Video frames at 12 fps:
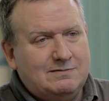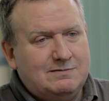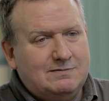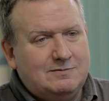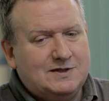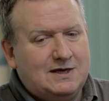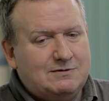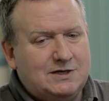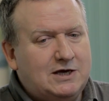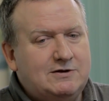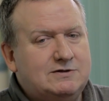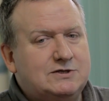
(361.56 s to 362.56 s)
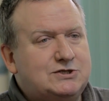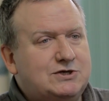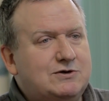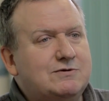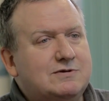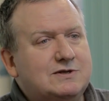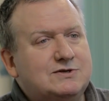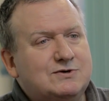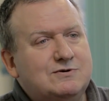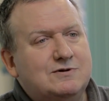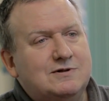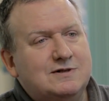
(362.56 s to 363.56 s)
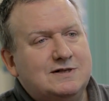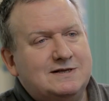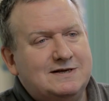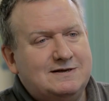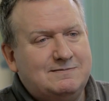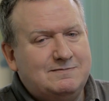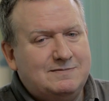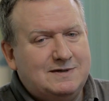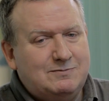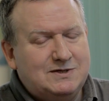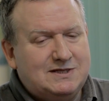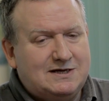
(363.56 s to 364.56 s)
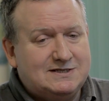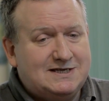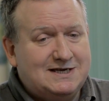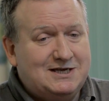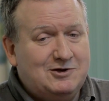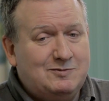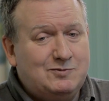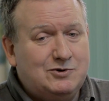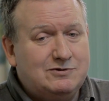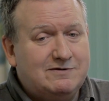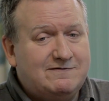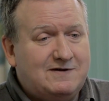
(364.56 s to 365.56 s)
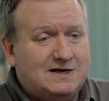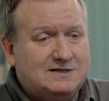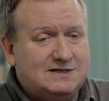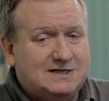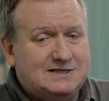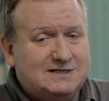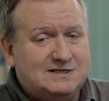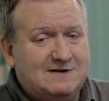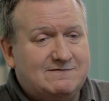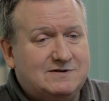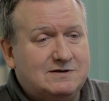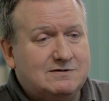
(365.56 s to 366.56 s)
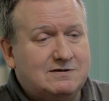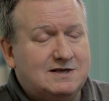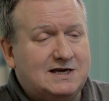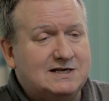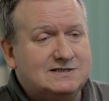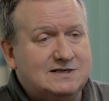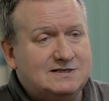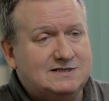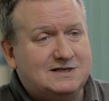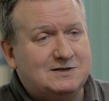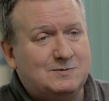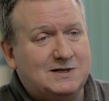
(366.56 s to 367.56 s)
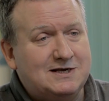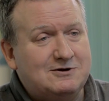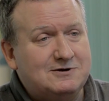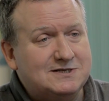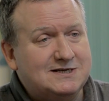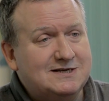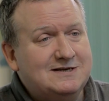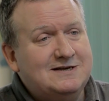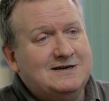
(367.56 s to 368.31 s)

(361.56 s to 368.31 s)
without knowing the truth at all, and without taking on board the fact that I didn't even know the thing existed when I got it.